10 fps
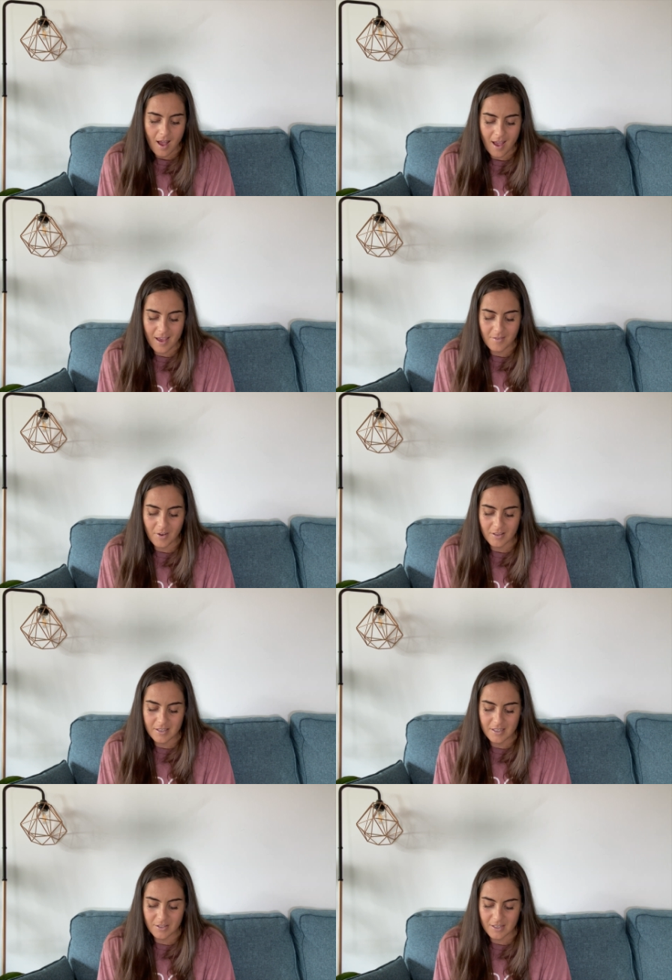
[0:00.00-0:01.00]
I had a
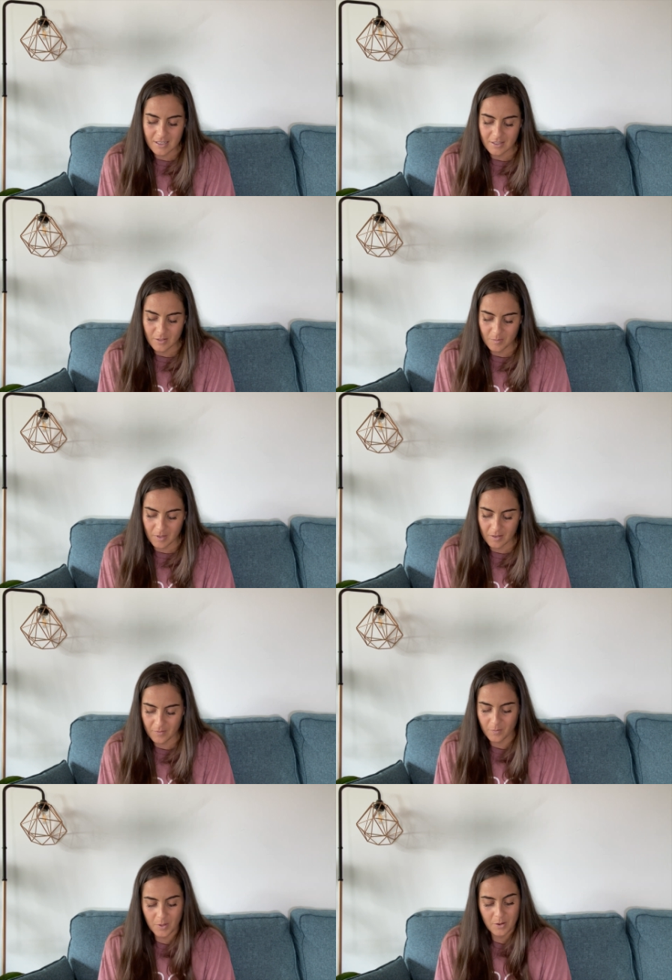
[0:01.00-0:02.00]
volunteer next to me
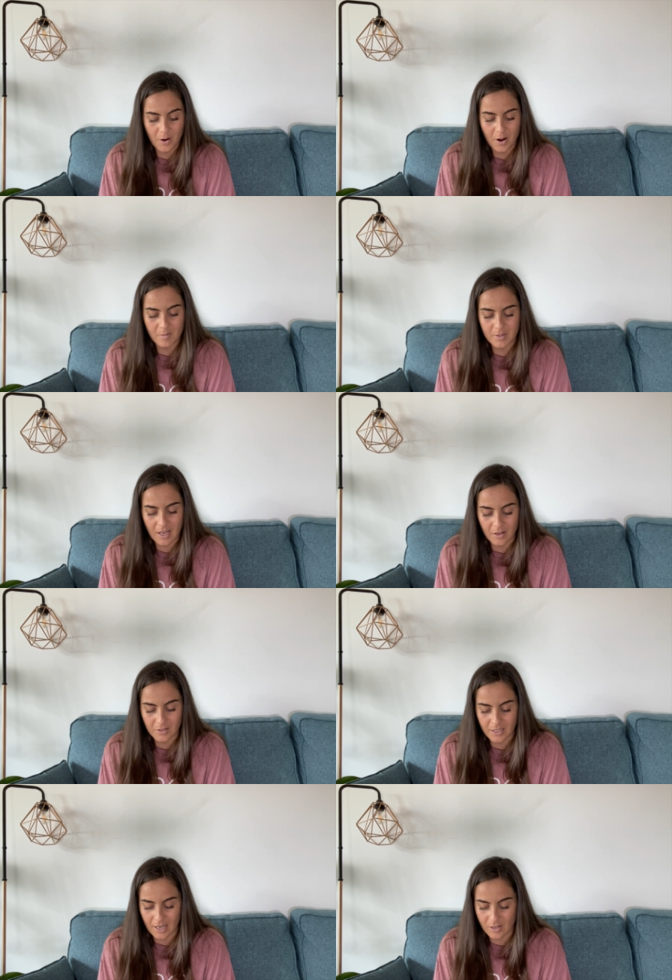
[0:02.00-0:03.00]
with her arms out
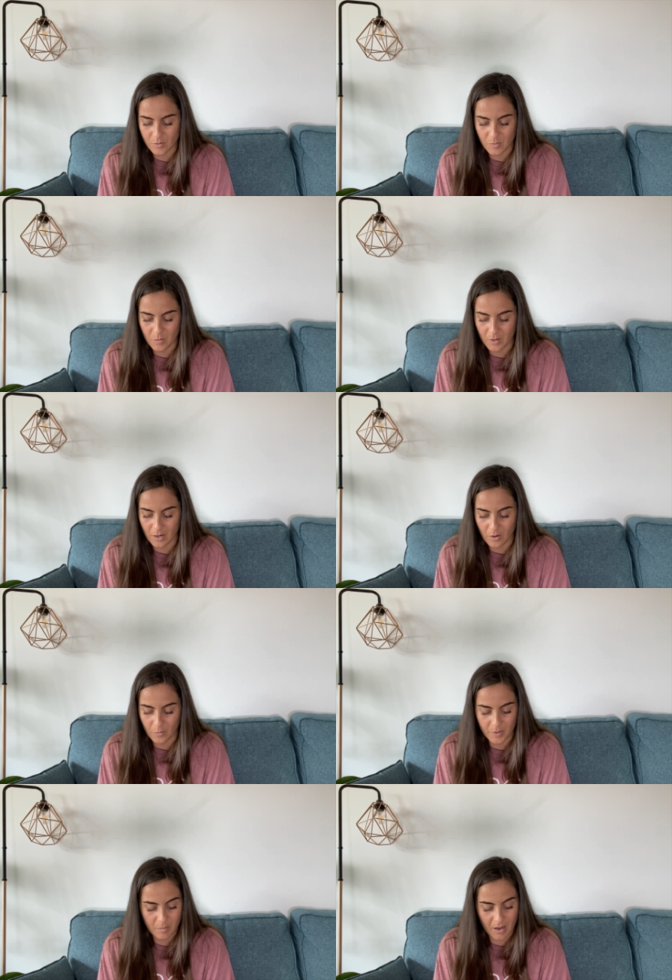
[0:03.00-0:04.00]
to catch me when I
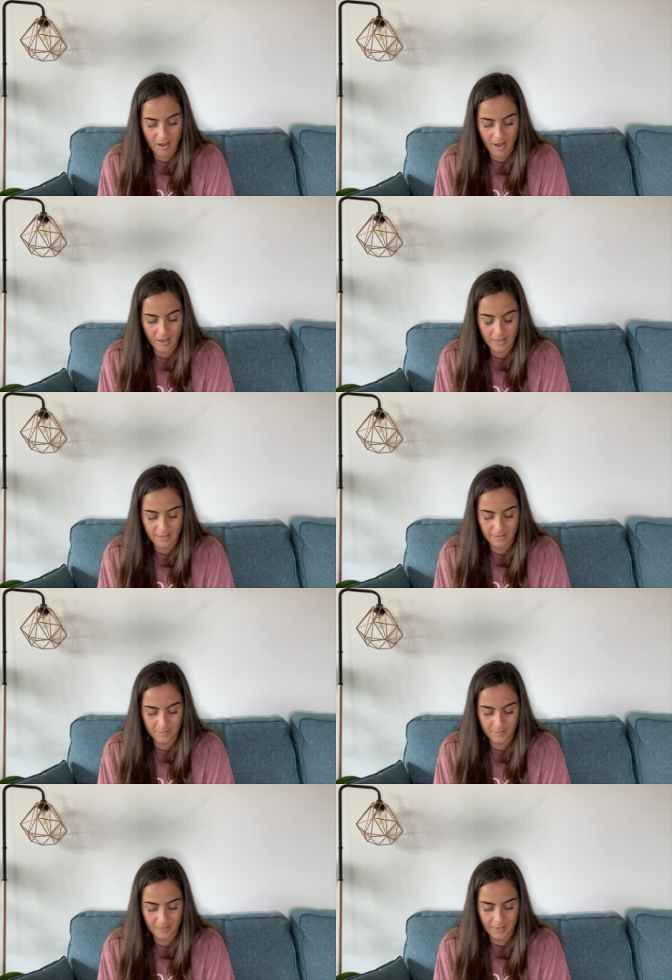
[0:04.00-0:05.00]
opened my eyes
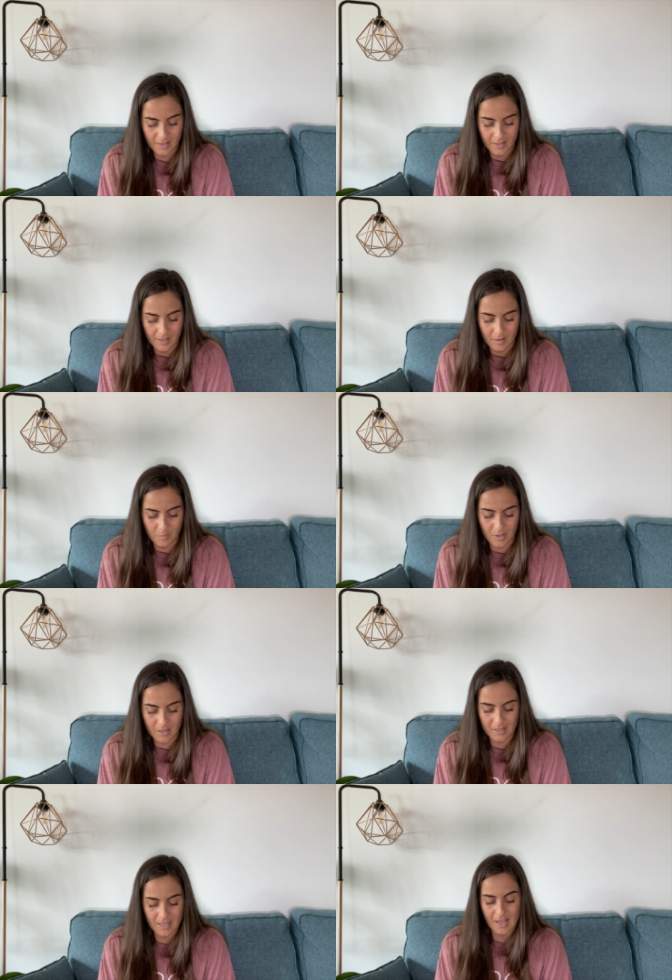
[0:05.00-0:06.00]

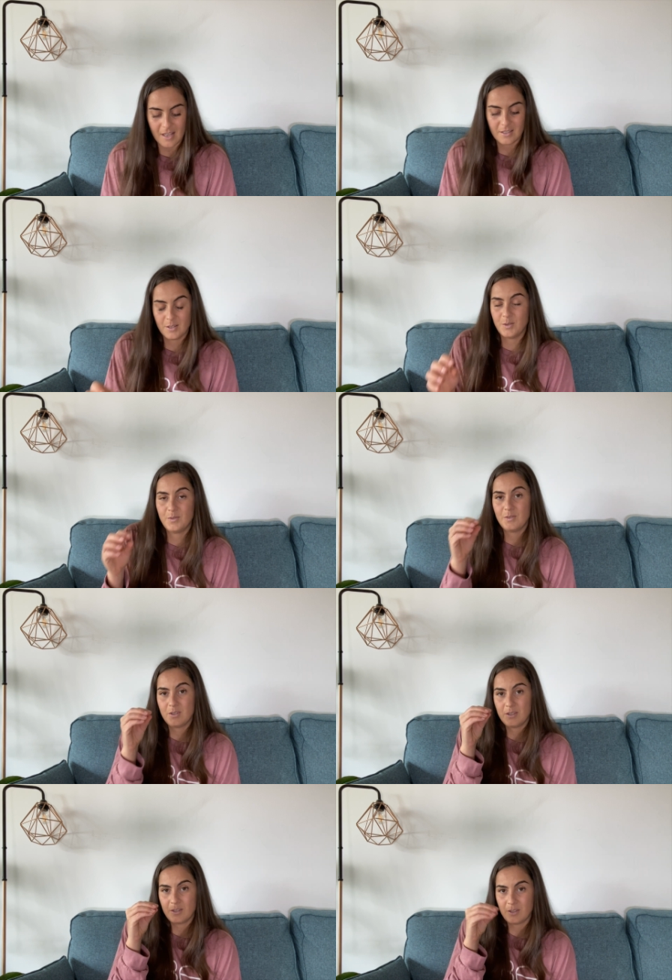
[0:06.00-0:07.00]
because he has you
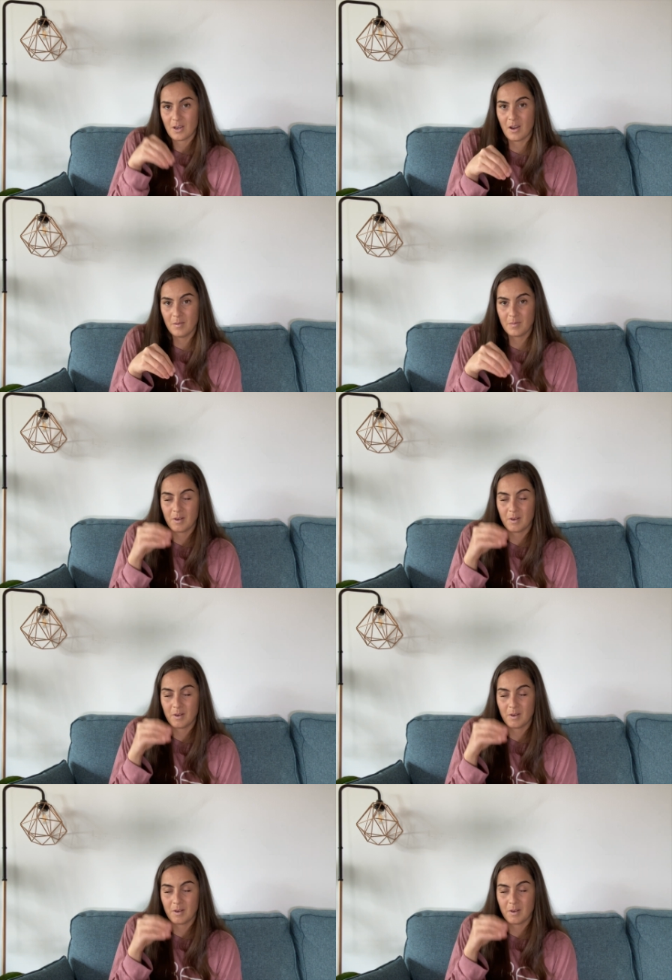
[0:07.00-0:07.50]
first stop,